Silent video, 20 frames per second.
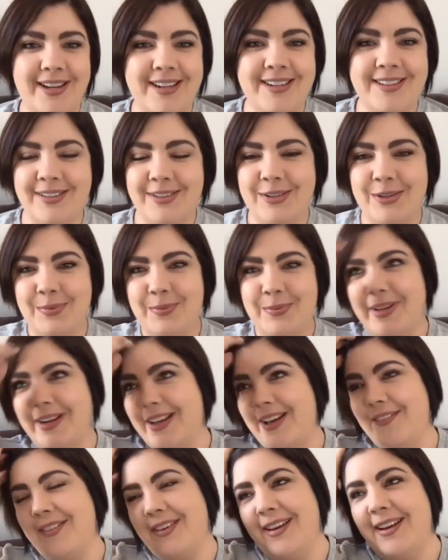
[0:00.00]
a little bit
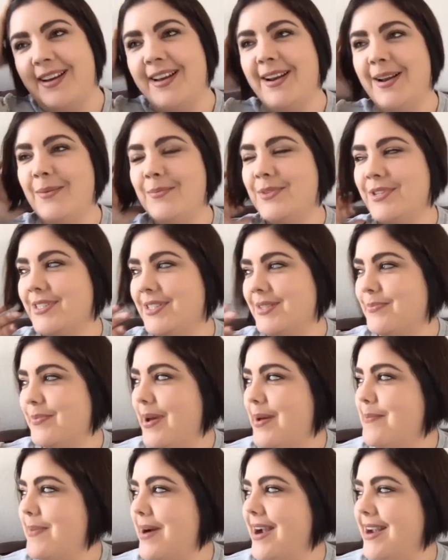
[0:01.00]
of it, and I'm just,
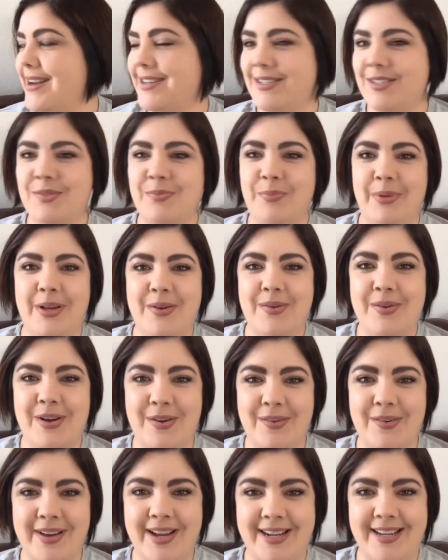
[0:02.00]
my mind is blown
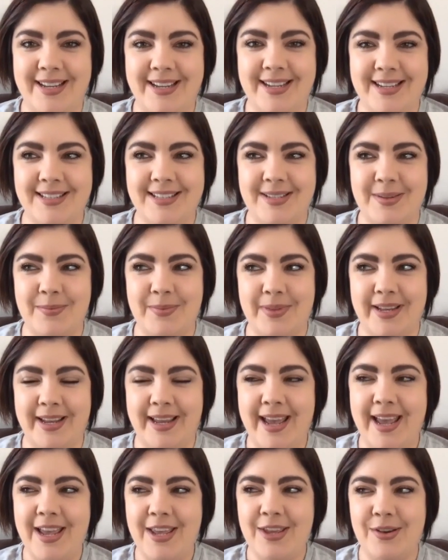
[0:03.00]
already, because I'm like,
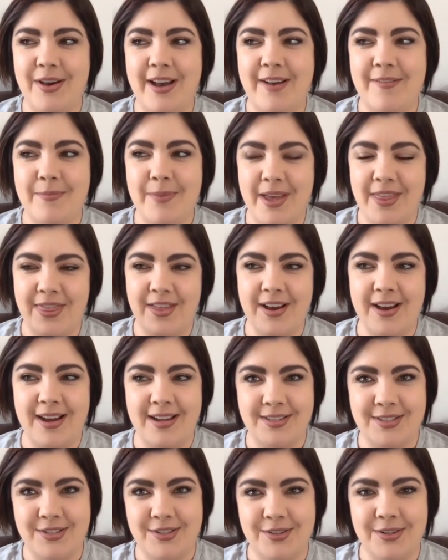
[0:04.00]
hey, you have my
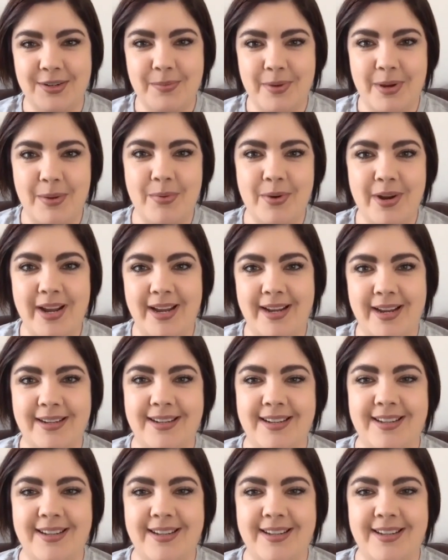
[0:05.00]
thoughts, you're in my brain.